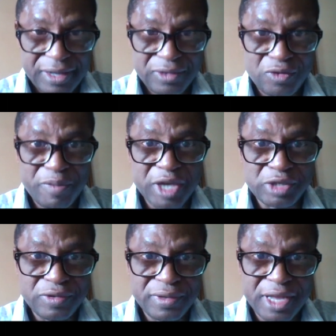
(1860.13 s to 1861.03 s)
to make
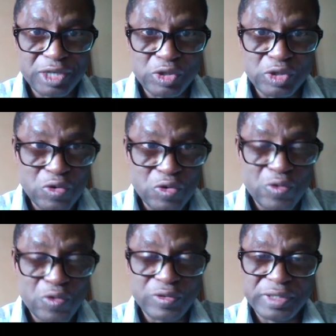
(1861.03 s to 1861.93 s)
sure there is
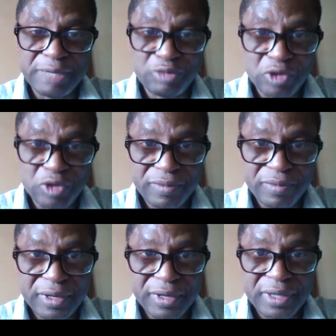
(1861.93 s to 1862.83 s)
no
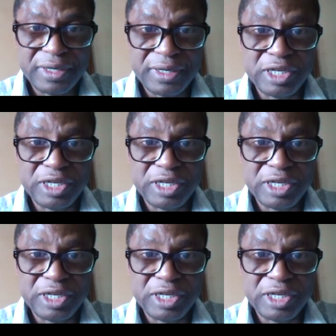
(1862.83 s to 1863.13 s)
symptom, there is